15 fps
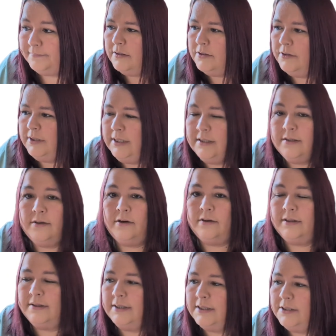So these are all
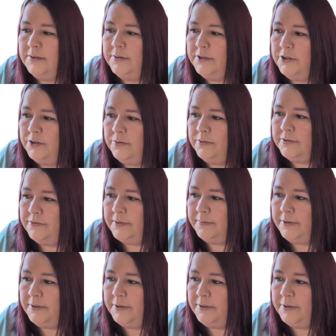the things you can choose from.